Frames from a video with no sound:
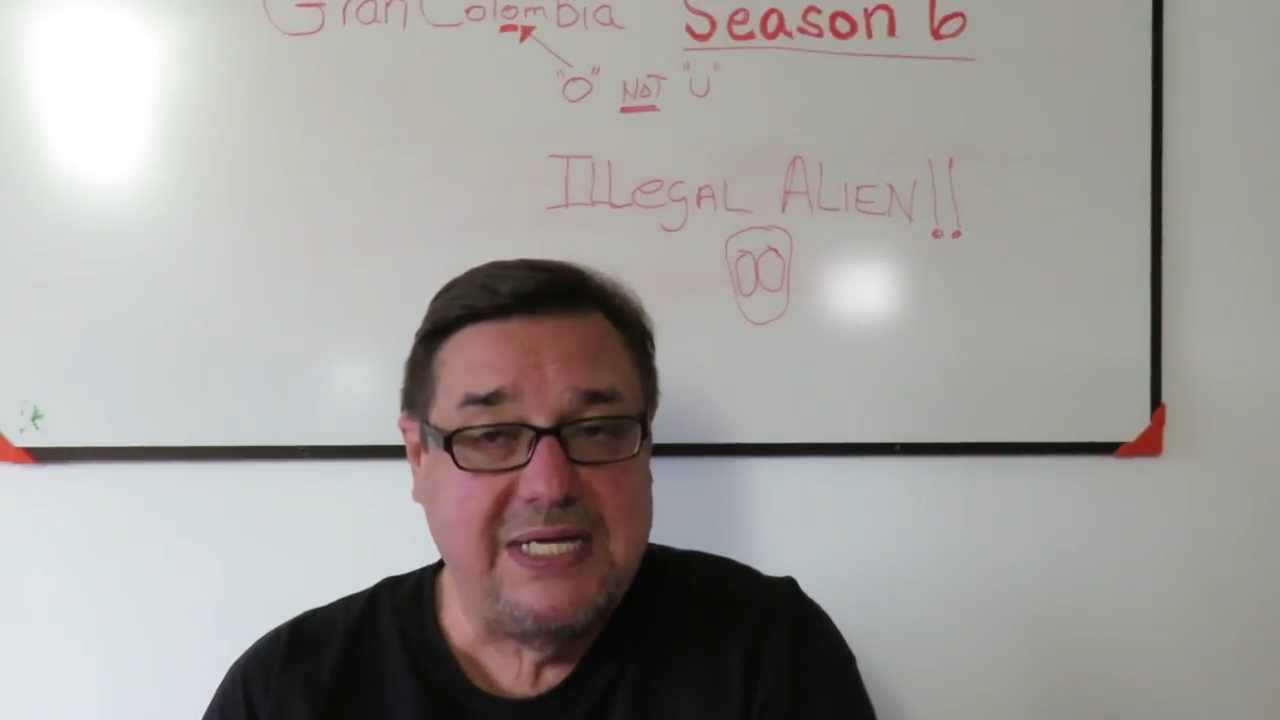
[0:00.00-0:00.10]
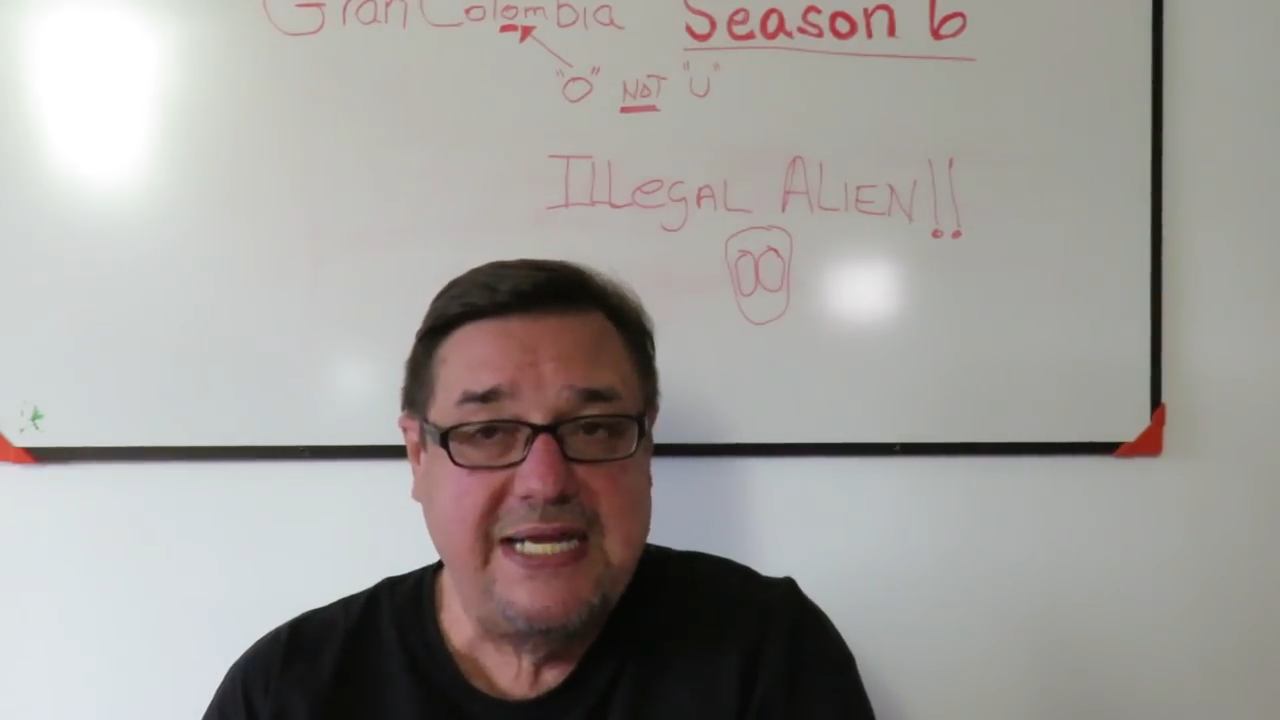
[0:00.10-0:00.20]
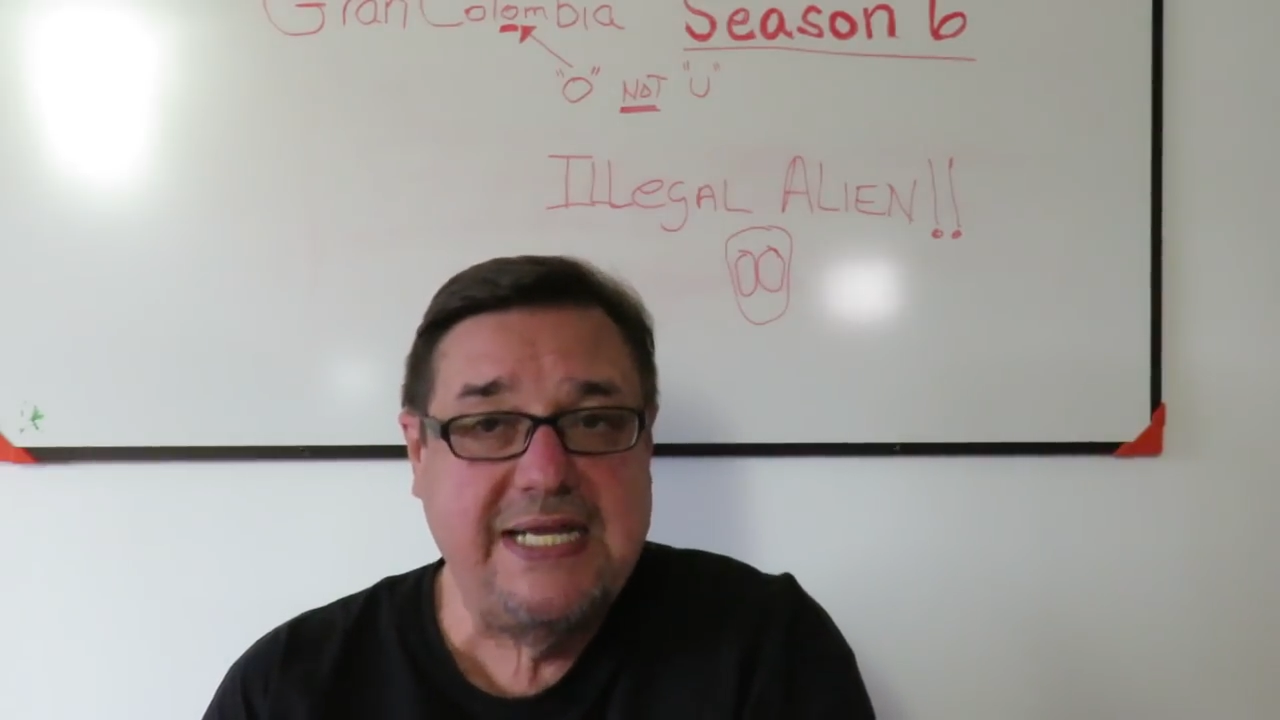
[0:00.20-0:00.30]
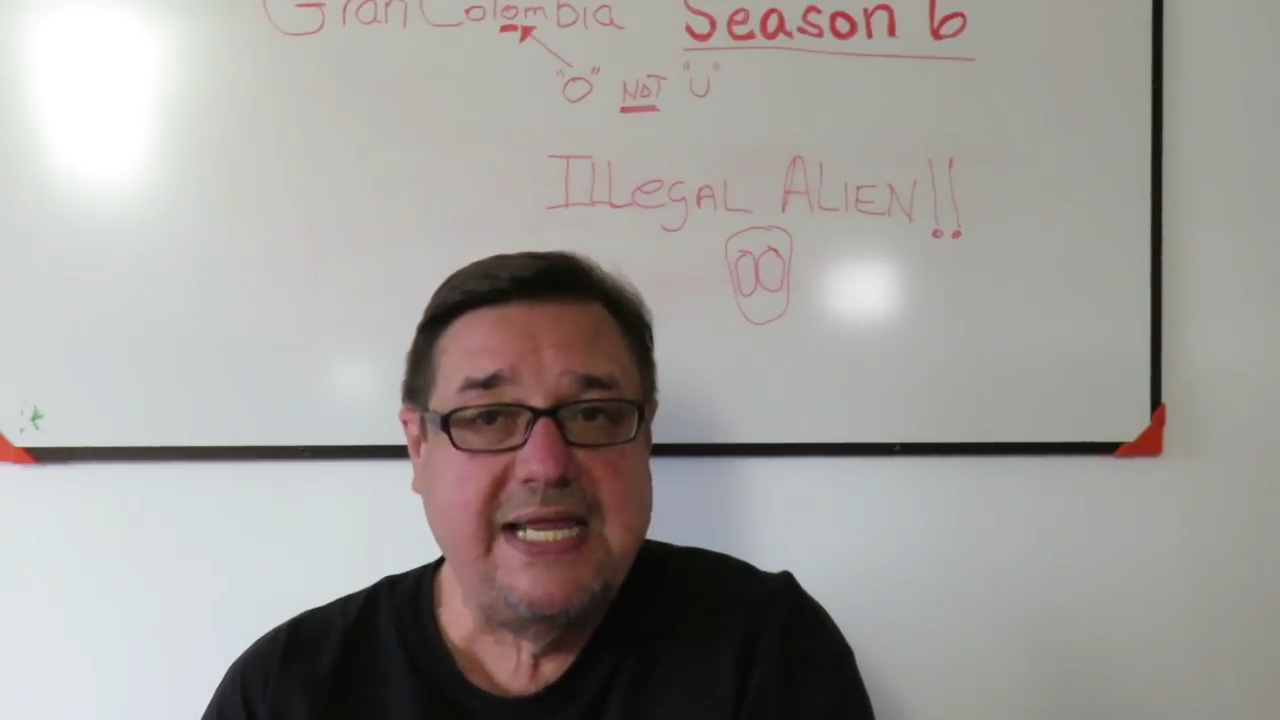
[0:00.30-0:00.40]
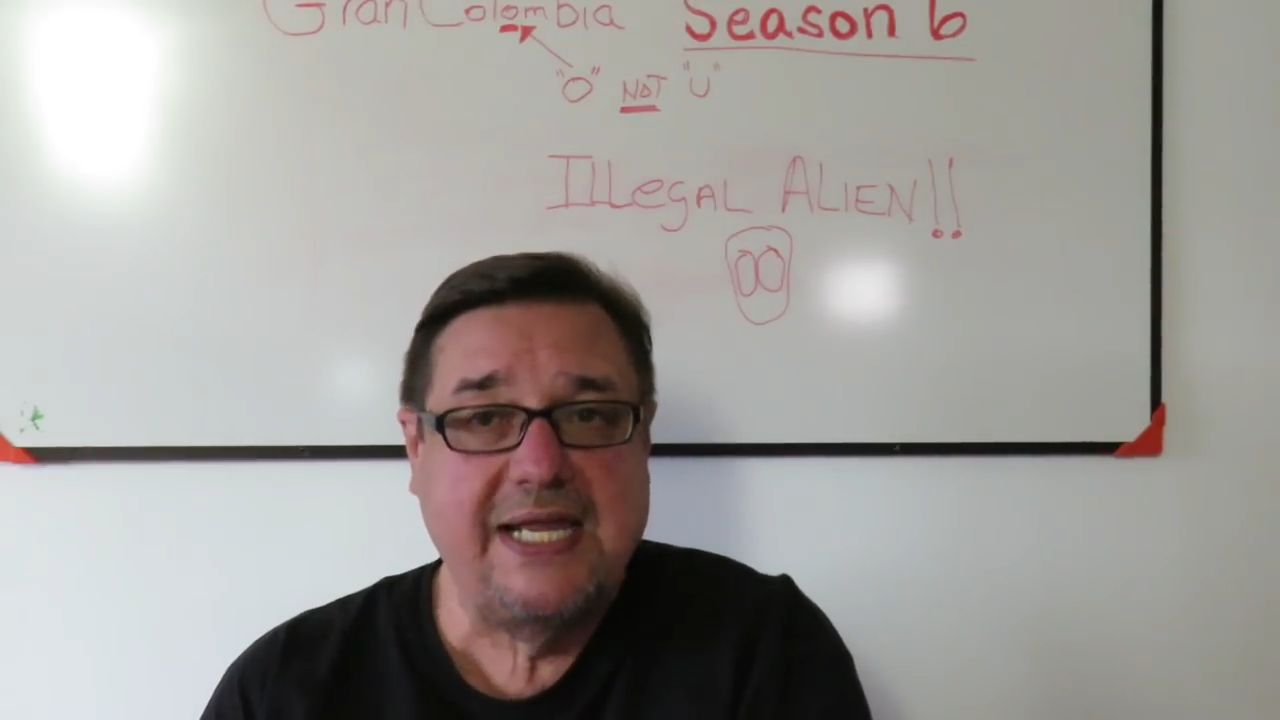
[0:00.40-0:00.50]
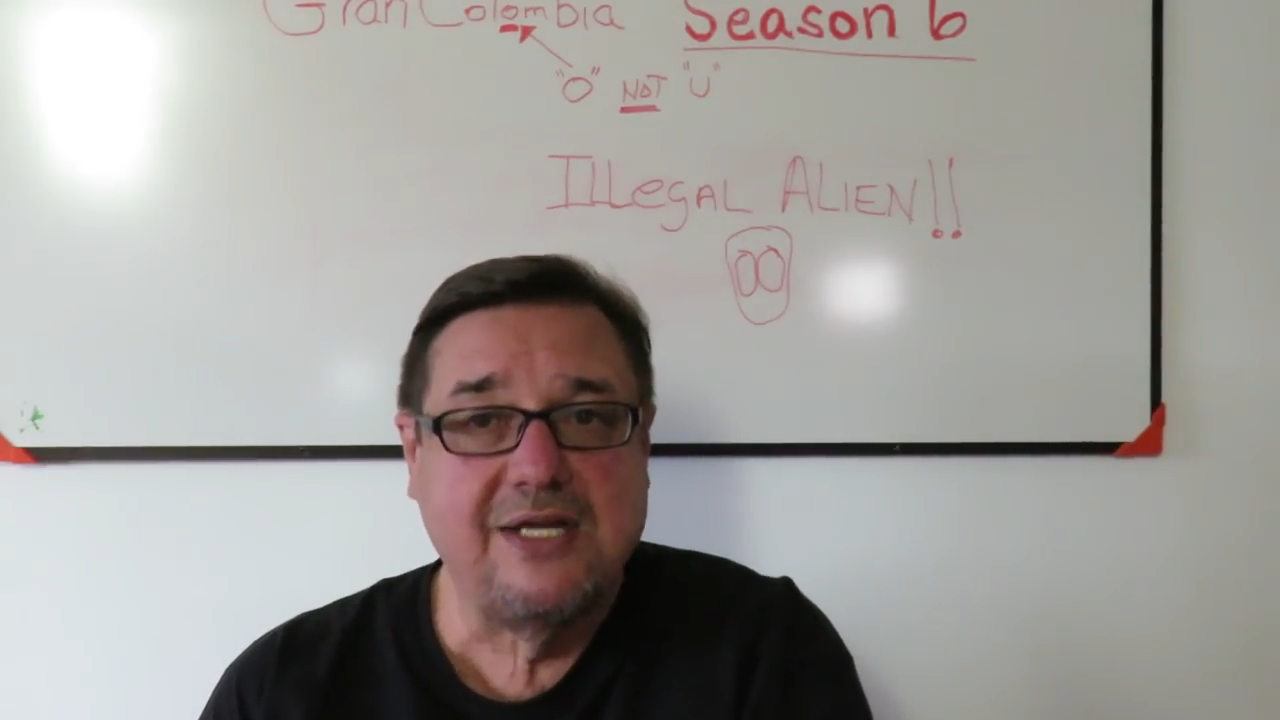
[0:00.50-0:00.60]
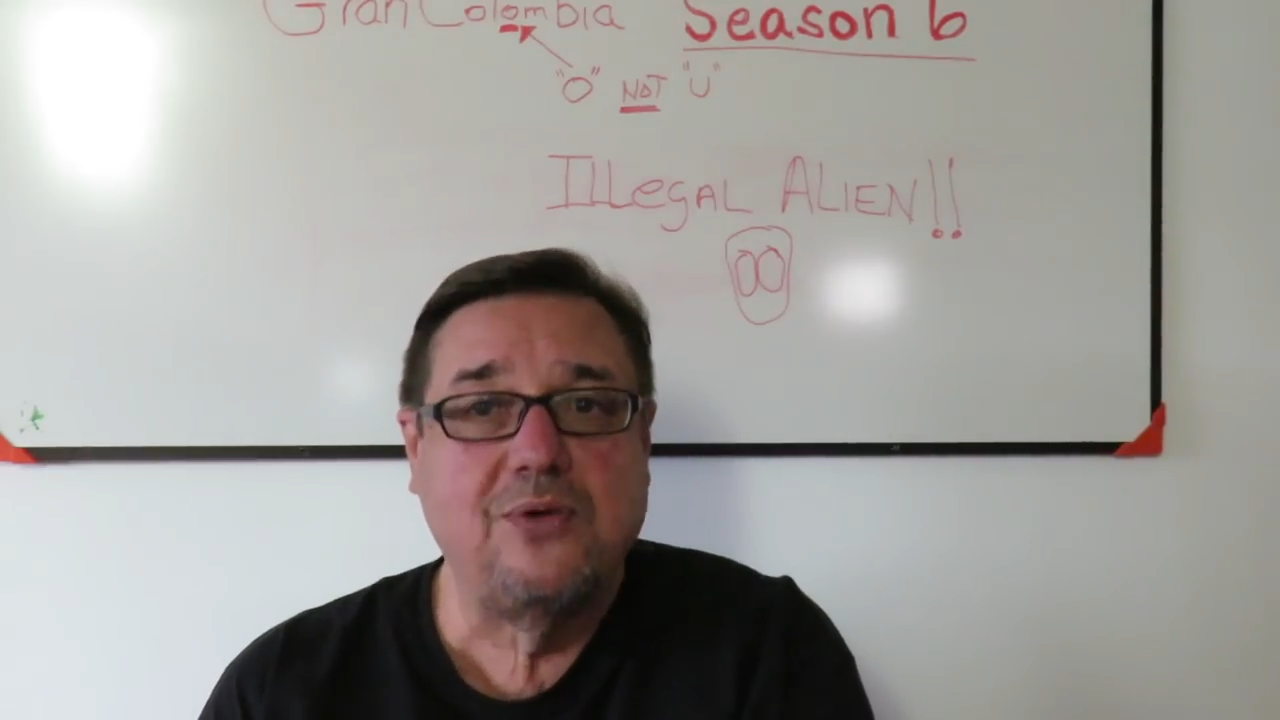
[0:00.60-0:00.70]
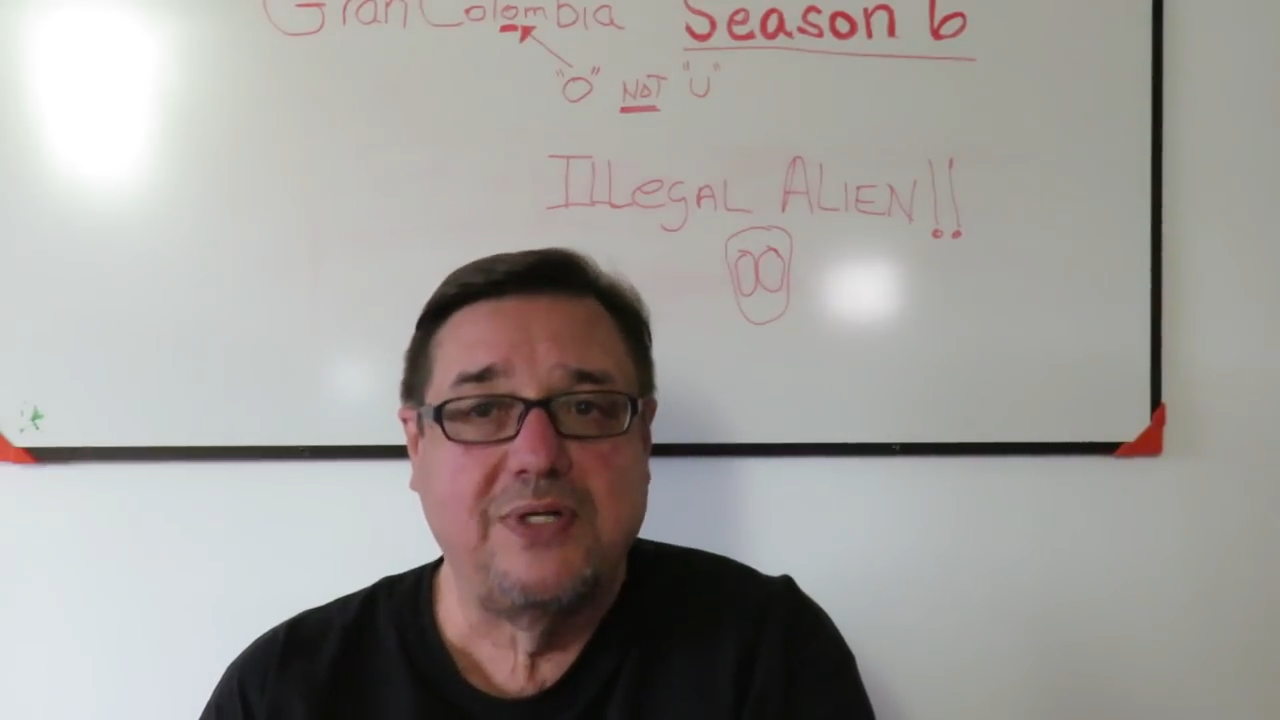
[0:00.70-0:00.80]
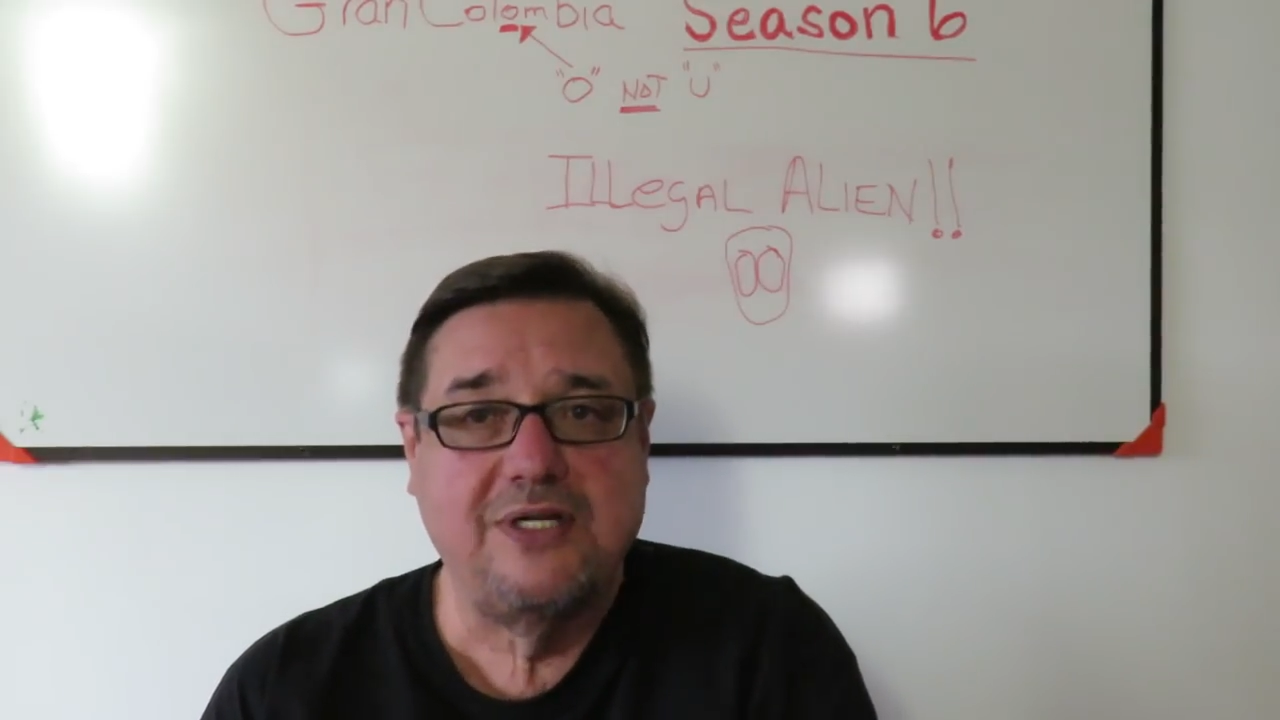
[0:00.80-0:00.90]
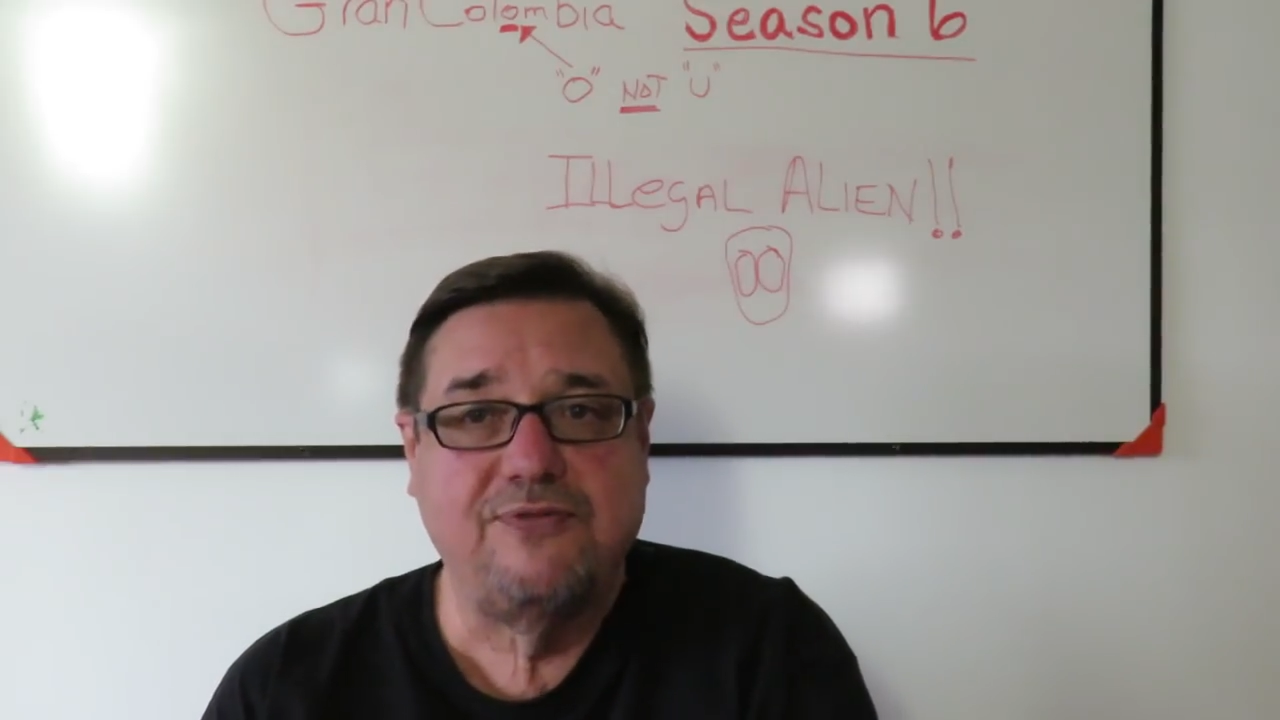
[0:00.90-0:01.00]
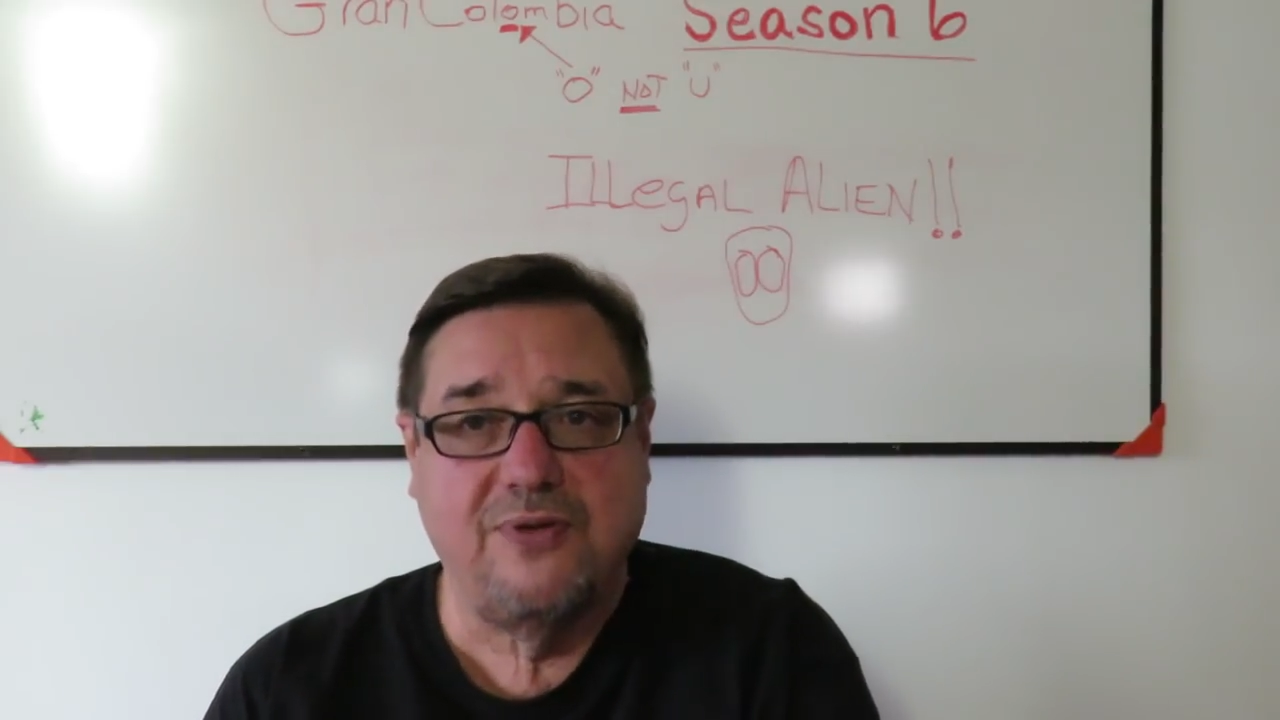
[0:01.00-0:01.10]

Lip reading: he can't go any